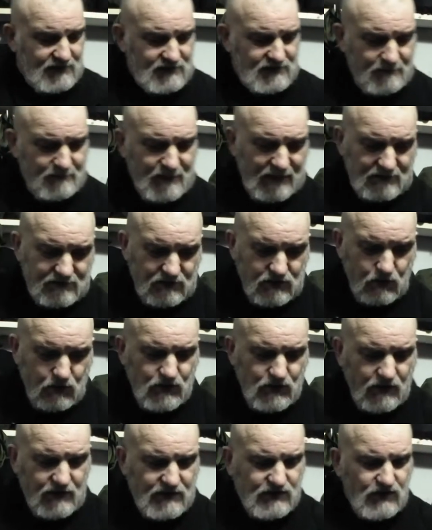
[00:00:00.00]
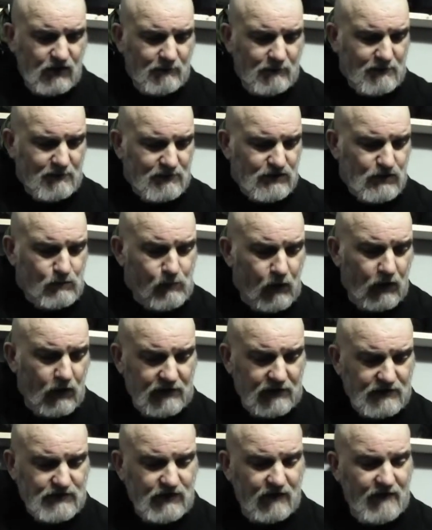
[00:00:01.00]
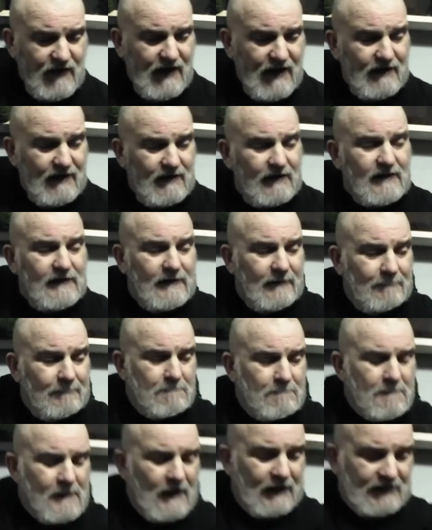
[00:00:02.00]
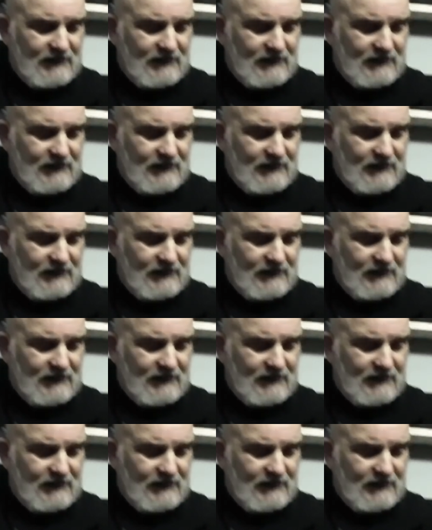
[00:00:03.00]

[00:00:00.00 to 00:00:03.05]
a belt that goes on this normally with 2 pockets on that. I can